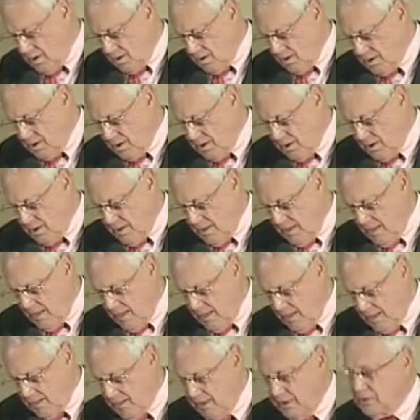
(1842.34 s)
Okay,
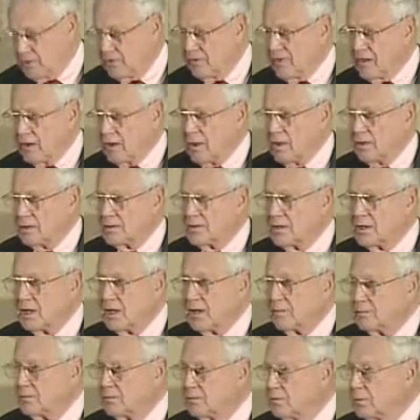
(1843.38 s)
they do that all the
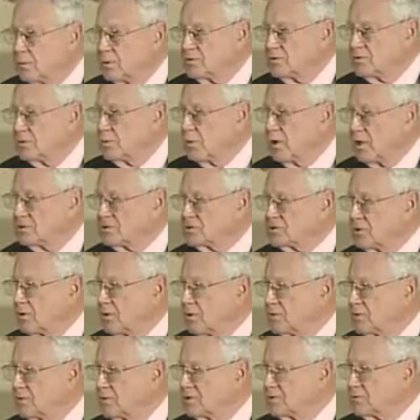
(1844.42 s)
time. What was it,
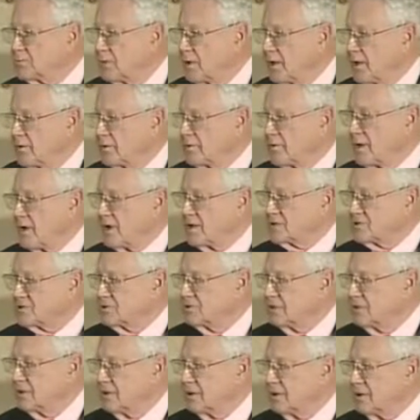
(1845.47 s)
Wellstone? His plane crashed
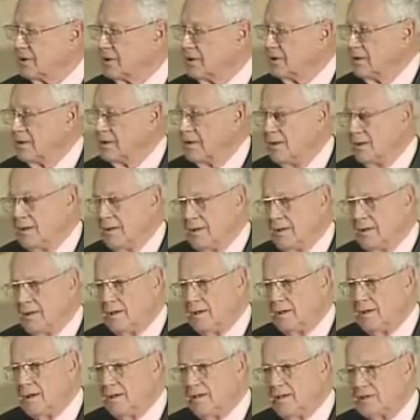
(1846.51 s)
too, didn't he?
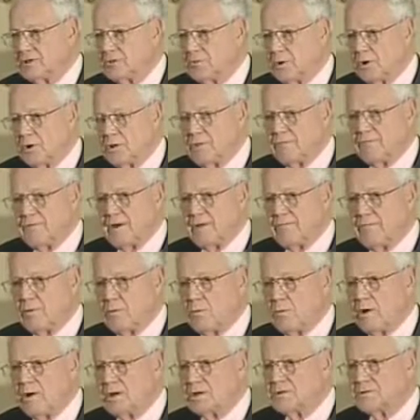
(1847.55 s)
Uh, that's one of their favorite
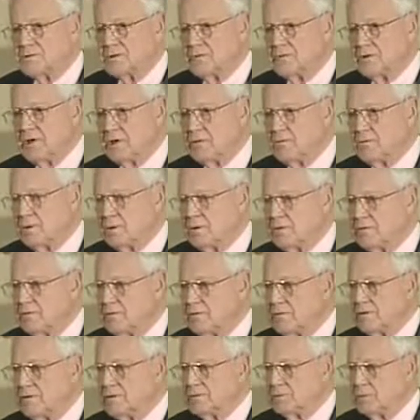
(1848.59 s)
ways of getting rid of the,
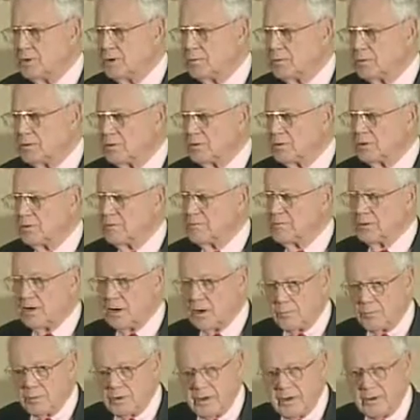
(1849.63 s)
these people. Uh,
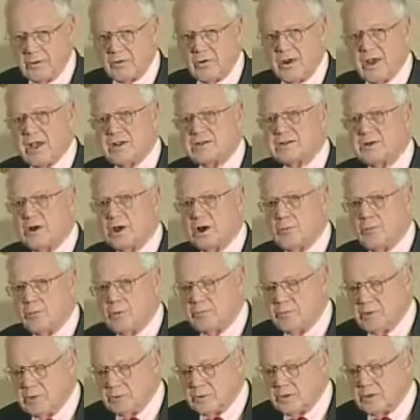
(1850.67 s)
airplane crash,
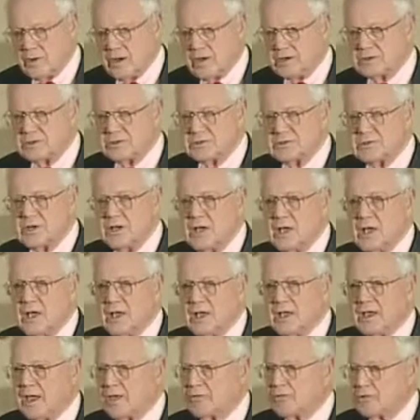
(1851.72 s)
automobile crashes.
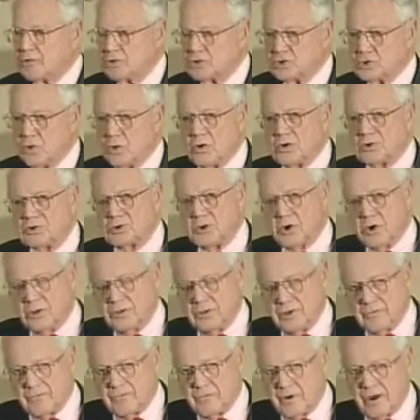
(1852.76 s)
Catherine Sorensen on
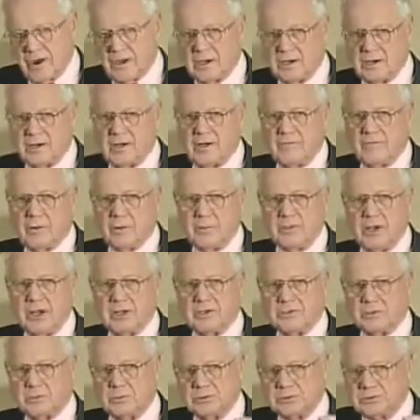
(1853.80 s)
the Franklin cover-up
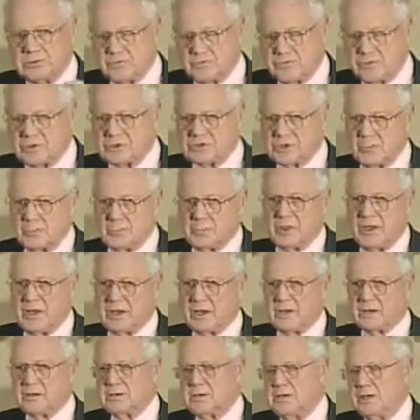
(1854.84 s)
case, who was the first
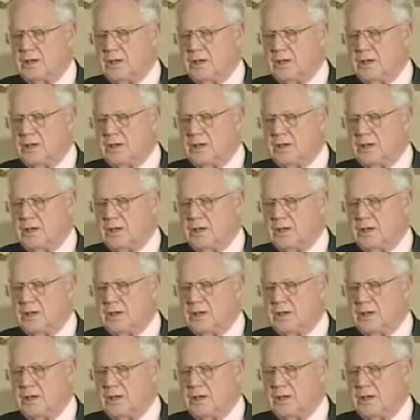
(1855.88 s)
complainant,